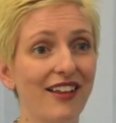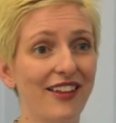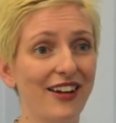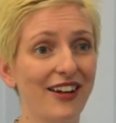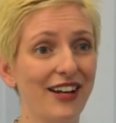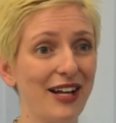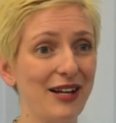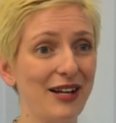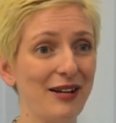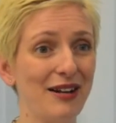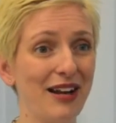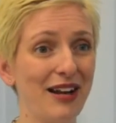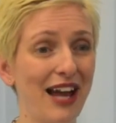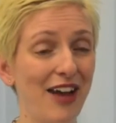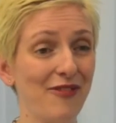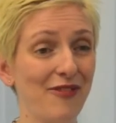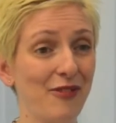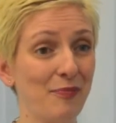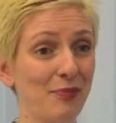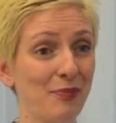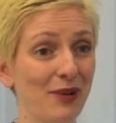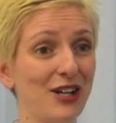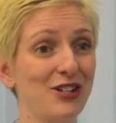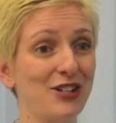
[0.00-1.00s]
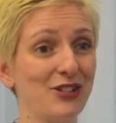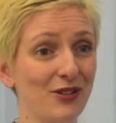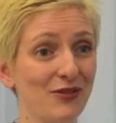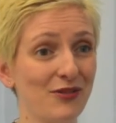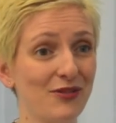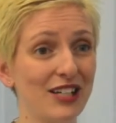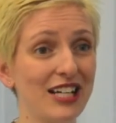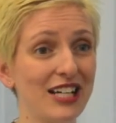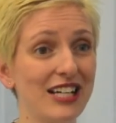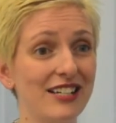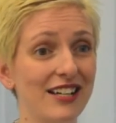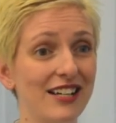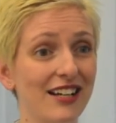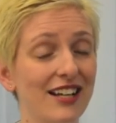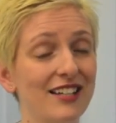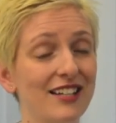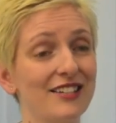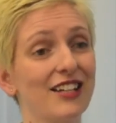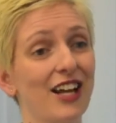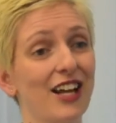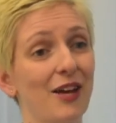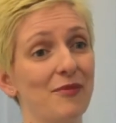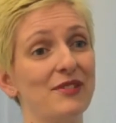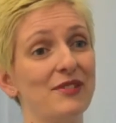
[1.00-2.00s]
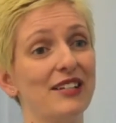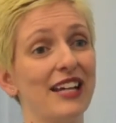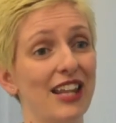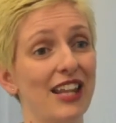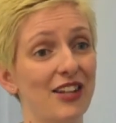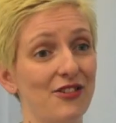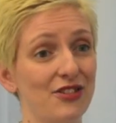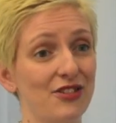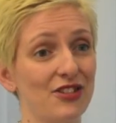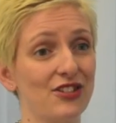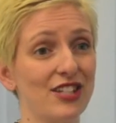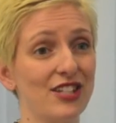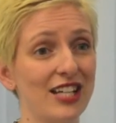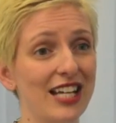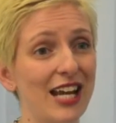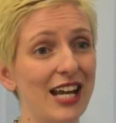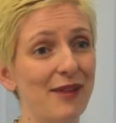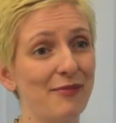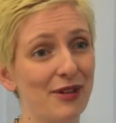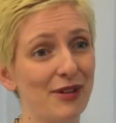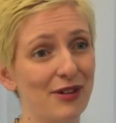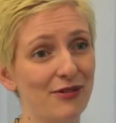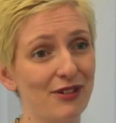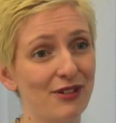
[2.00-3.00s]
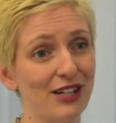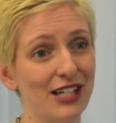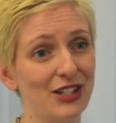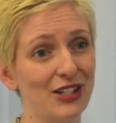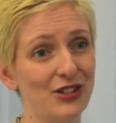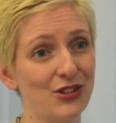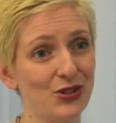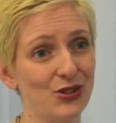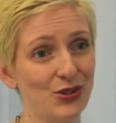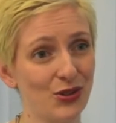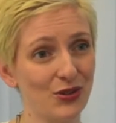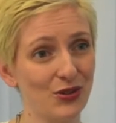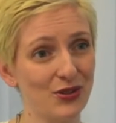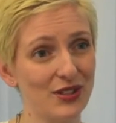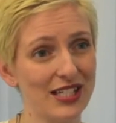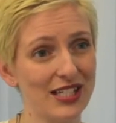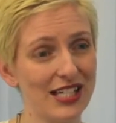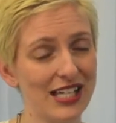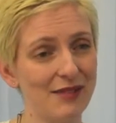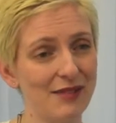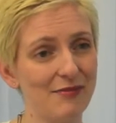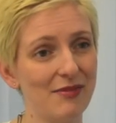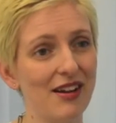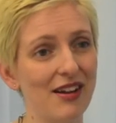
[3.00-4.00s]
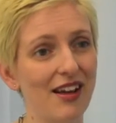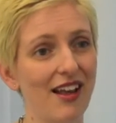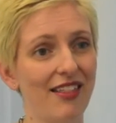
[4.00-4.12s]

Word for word: that I have a pleasure of leading has come together as a team and a really strong team.